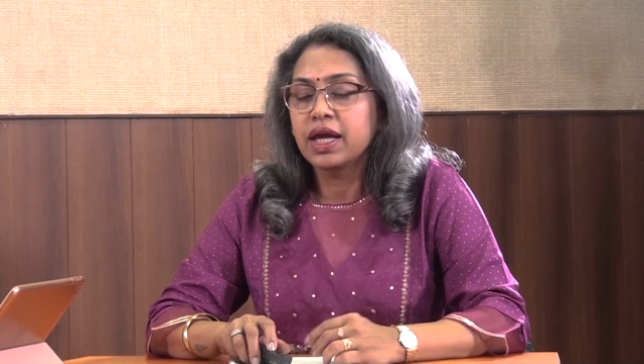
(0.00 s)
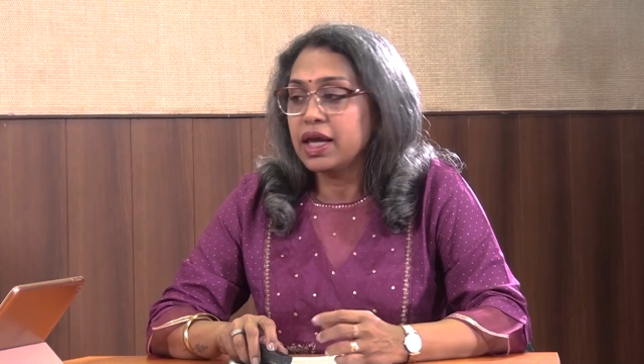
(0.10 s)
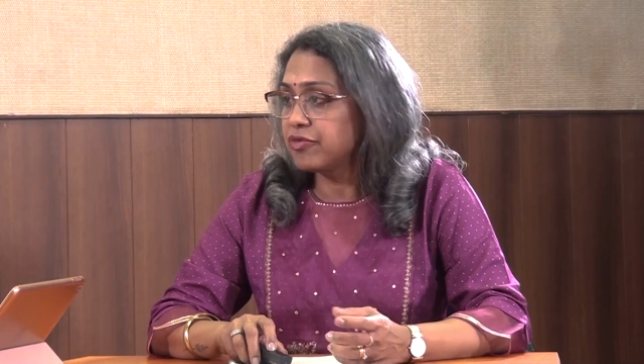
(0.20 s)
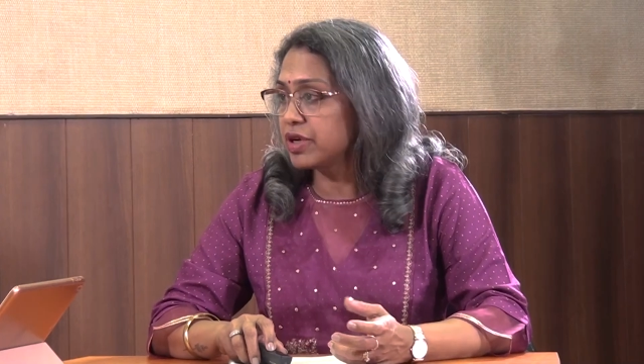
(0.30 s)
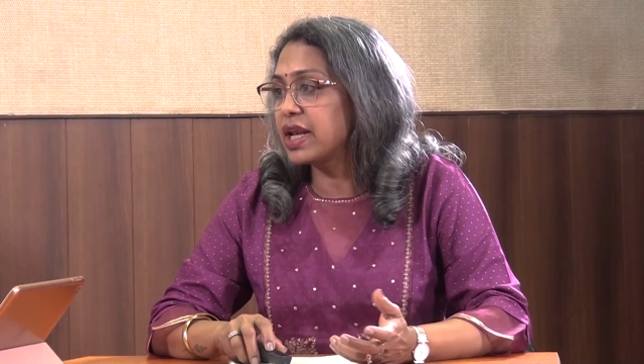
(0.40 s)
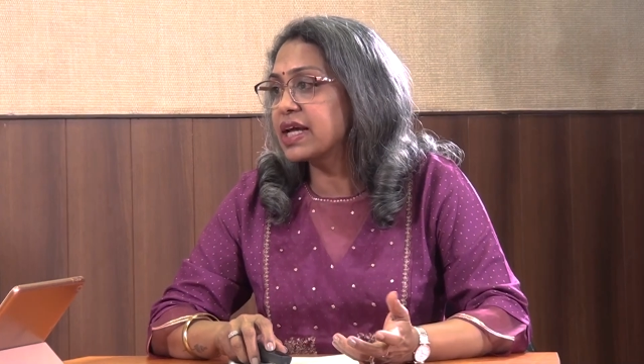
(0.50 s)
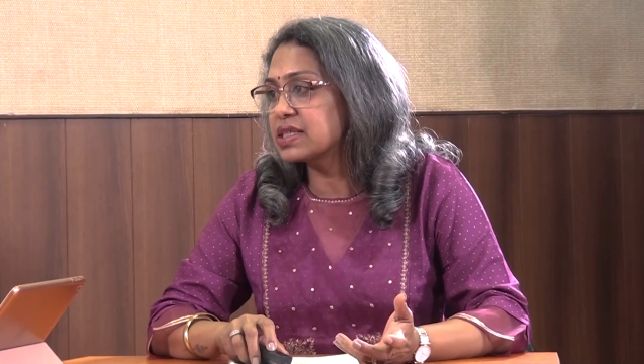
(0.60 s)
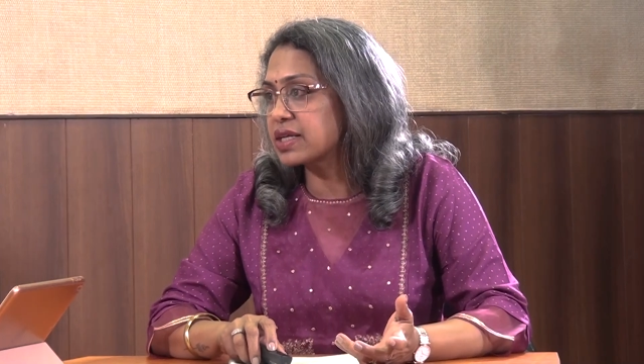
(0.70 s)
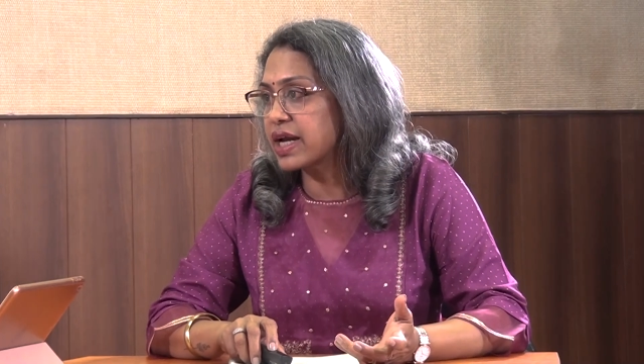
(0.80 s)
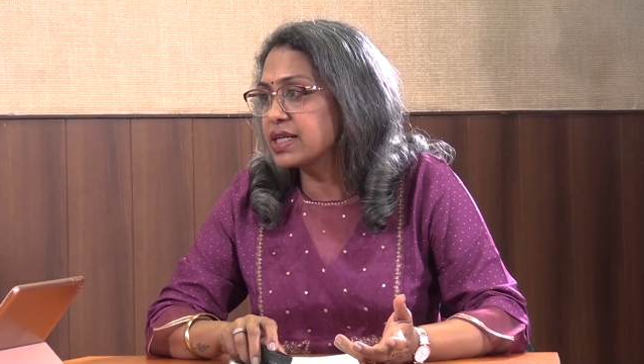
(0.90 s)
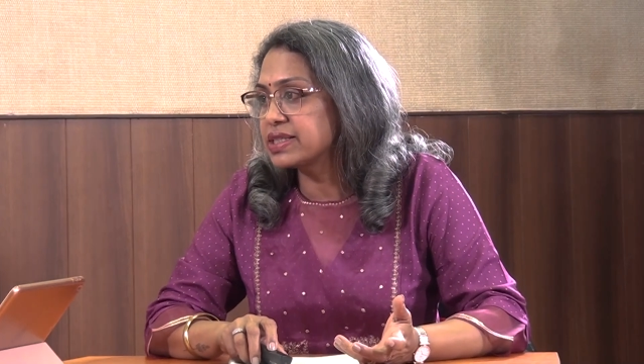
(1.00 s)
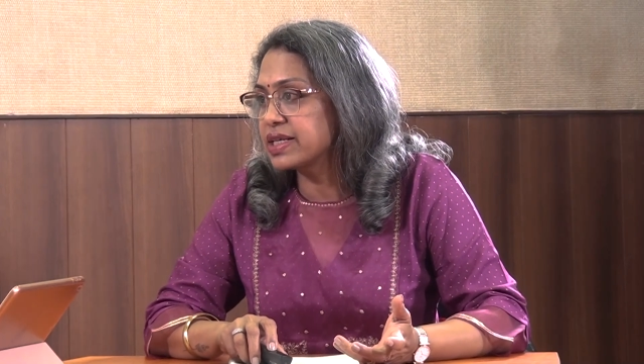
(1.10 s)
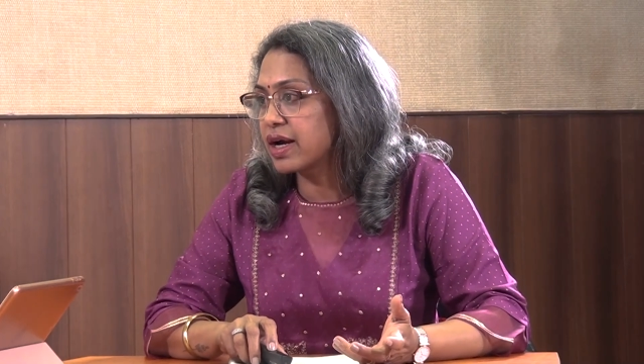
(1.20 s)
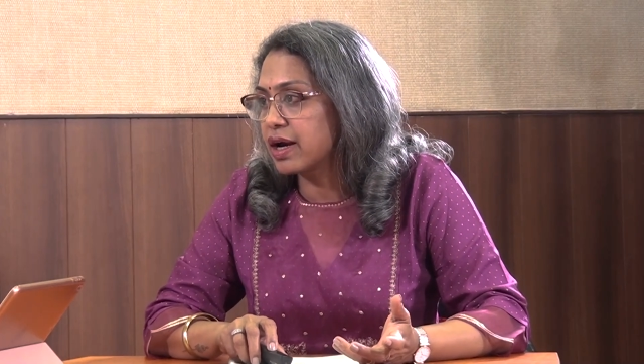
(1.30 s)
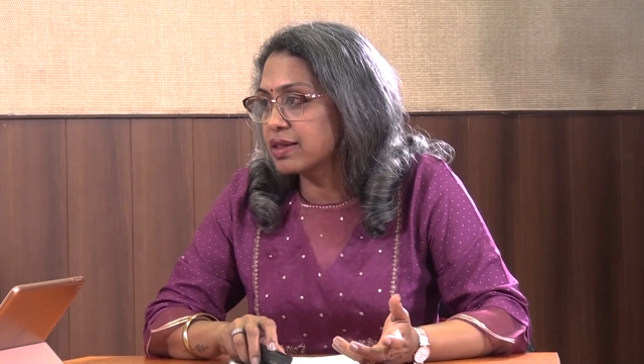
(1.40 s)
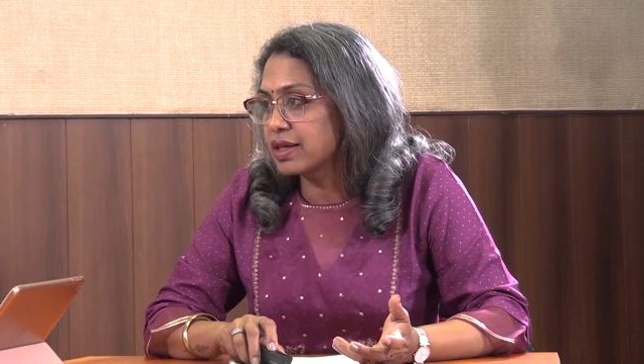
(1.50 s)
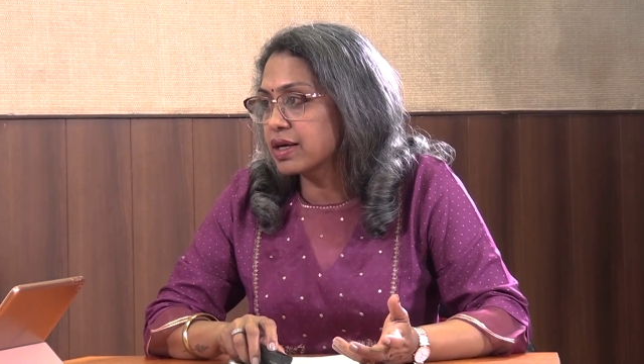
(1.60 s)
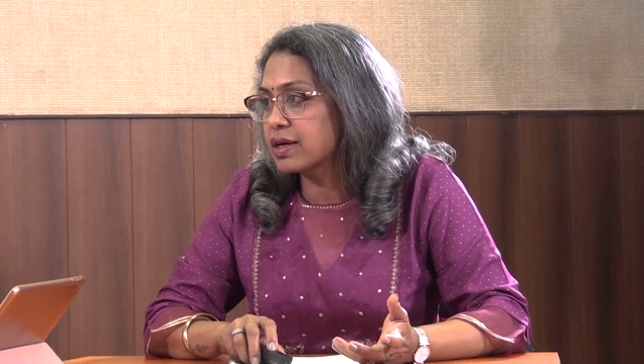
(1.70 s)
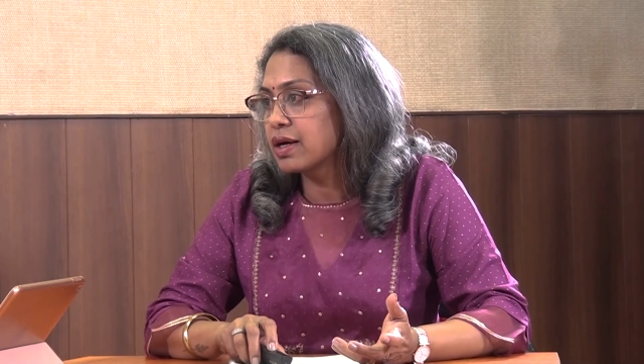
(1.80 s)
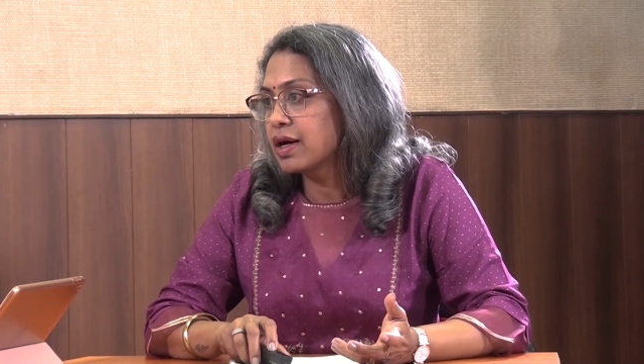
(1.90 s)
even letter writing, I think